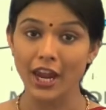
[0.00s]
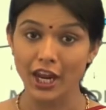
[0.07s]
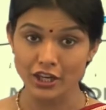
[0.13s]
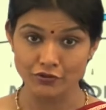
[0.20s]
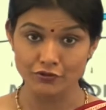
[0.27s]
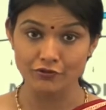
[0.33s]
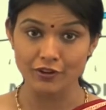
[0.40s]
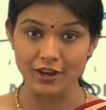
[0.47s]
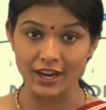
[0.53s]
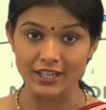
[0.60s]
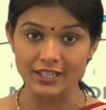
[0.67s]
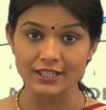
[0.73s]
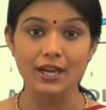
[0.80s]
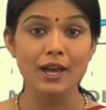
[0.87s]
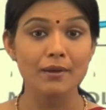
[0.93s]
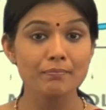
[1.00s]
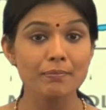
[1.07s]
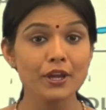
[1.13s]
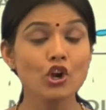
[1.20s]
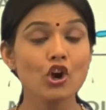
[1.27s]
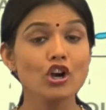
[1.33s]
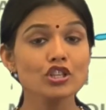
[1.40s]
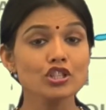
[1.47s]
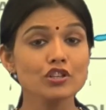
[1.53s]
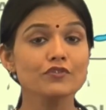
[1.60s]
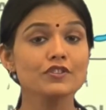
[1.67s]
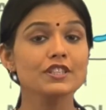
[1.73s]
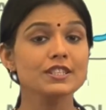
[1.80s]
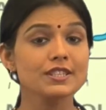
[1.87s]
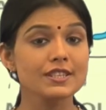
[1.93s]
It failed because of
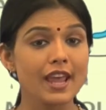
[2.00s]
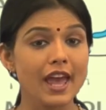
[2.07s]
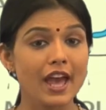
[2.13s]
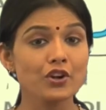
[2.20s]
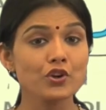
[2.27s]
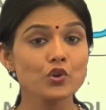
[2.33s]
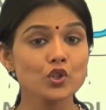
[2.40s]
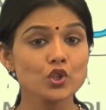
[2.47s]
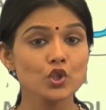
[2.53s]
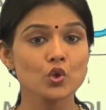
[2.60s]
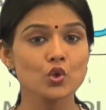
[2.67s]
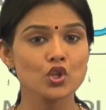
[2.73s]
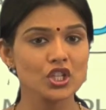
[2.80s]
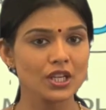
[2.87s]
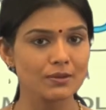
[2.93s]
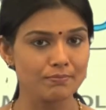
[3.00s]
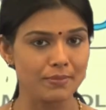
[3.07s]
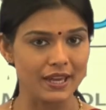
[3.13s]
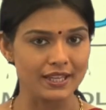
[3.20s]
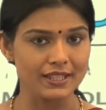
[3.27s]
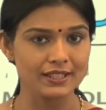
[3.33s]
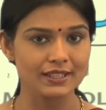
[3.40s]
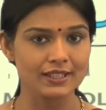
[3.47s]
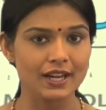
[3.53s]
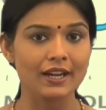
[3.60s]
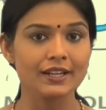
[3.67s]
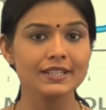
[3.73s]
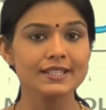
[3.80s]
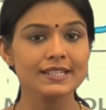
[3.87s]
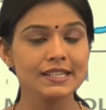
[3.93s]
its narrow social base
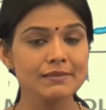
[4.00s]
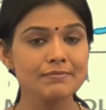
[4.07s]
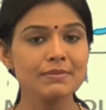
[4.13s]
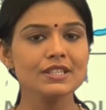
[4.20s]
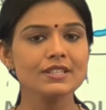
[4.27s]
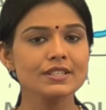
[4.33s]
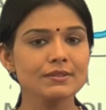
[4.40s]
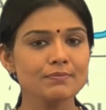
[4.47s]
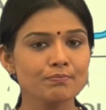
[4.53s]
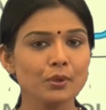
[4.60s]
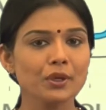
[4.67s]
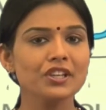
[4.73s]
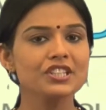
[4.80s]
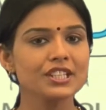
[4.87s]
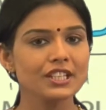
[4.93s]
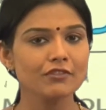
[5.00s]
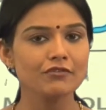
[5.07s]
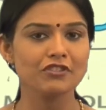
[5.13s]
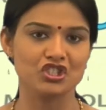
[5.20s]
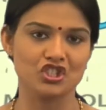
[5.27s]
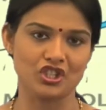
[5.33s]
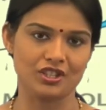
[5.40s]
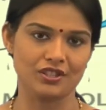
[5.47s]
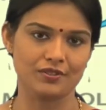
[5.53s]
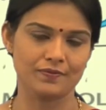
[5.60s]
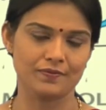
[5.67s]
and its limited political vision.